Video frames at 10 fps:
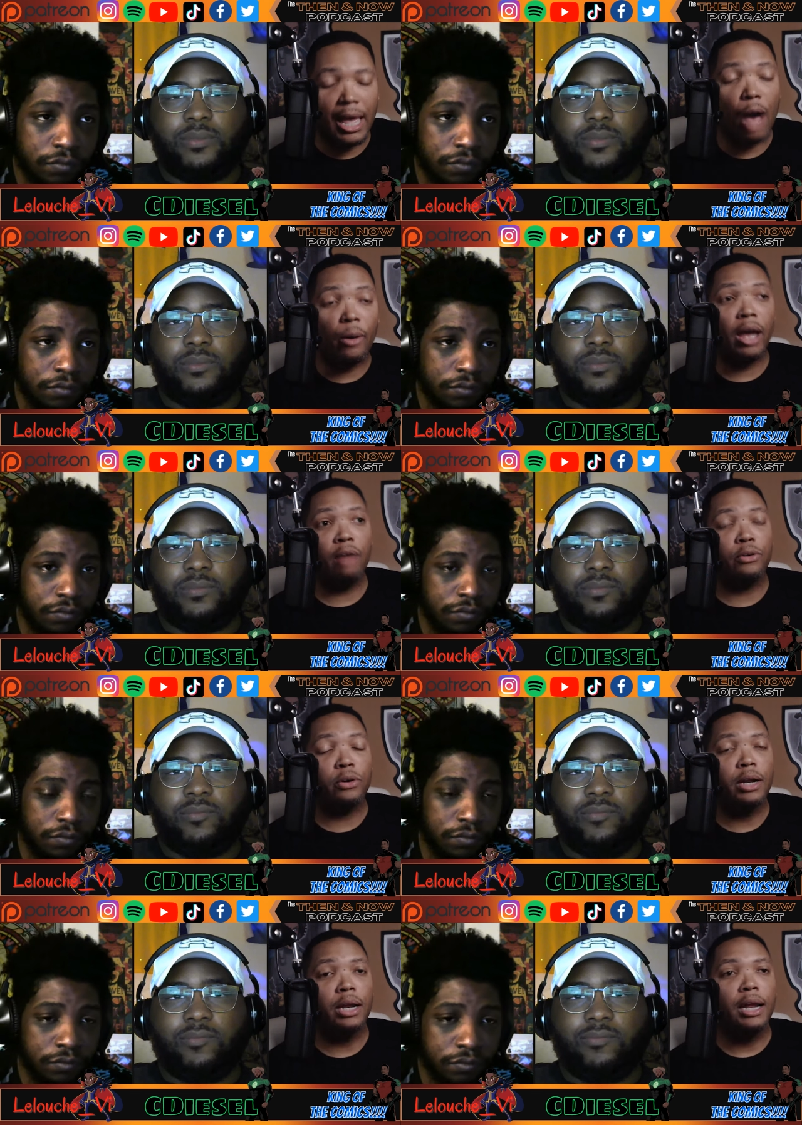Speaker 1: However,
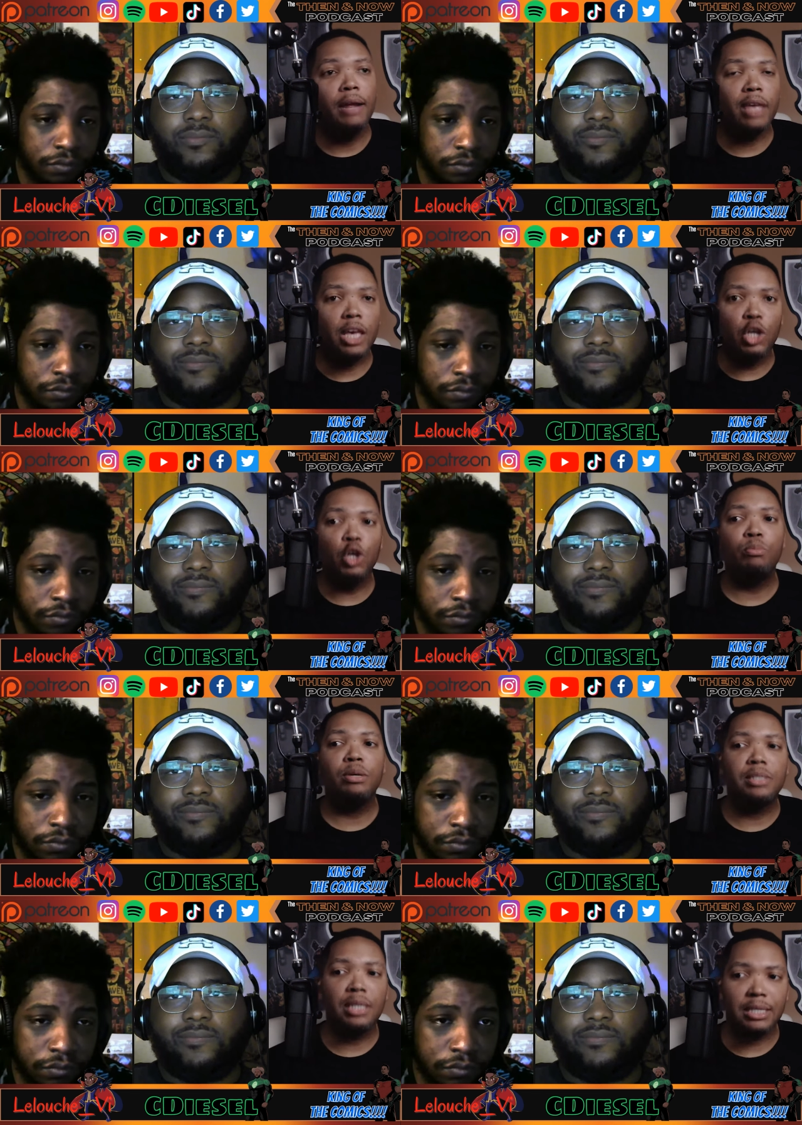it could
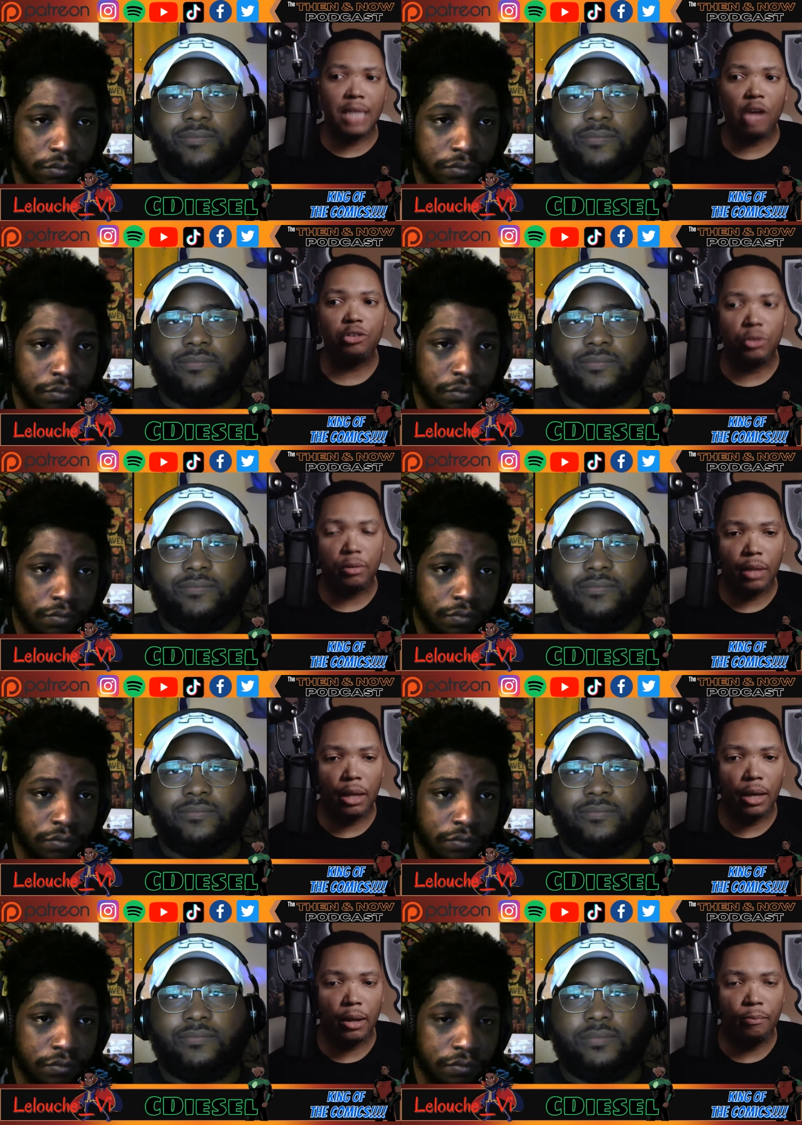be seen as extra.
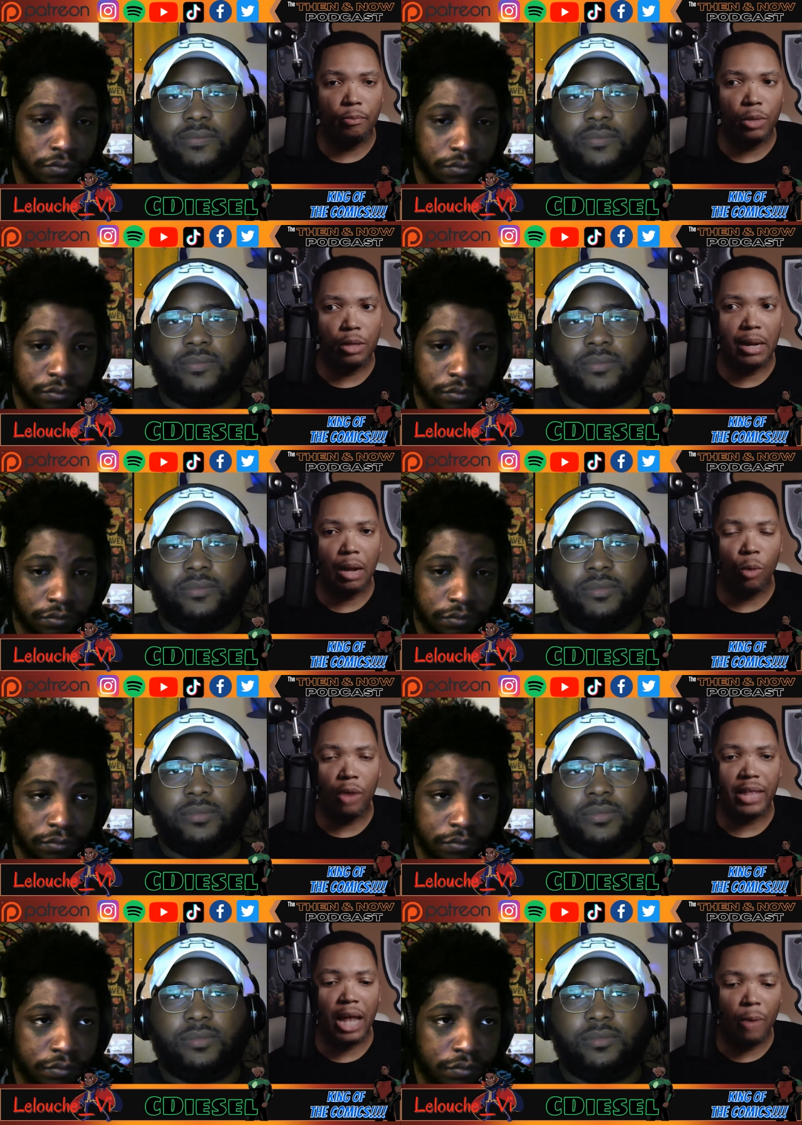Uh, we may not
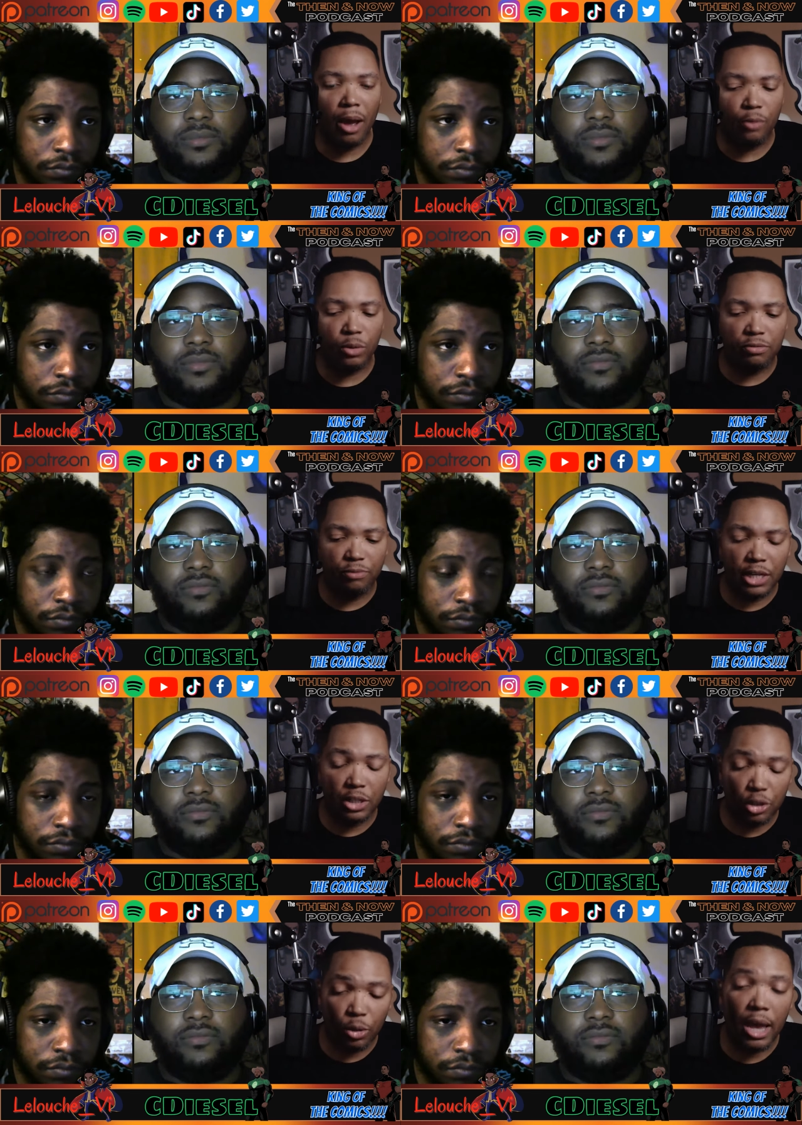want that. However, what's funny
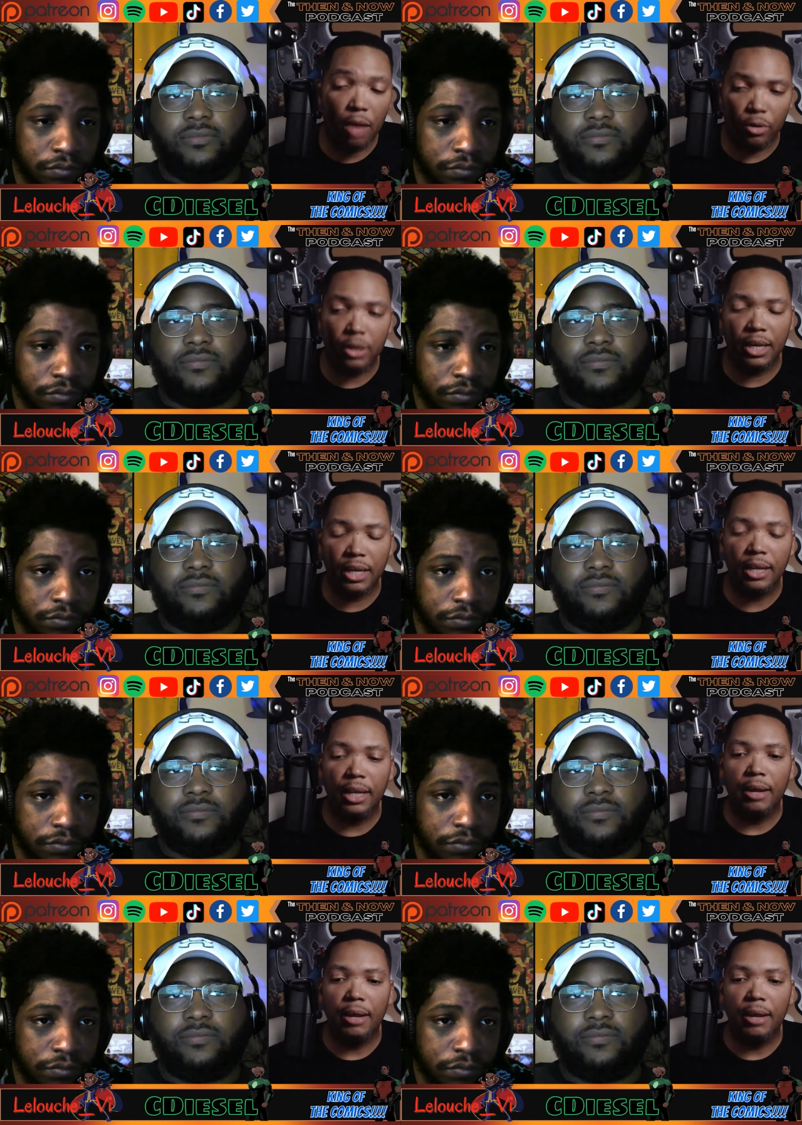too, however, again,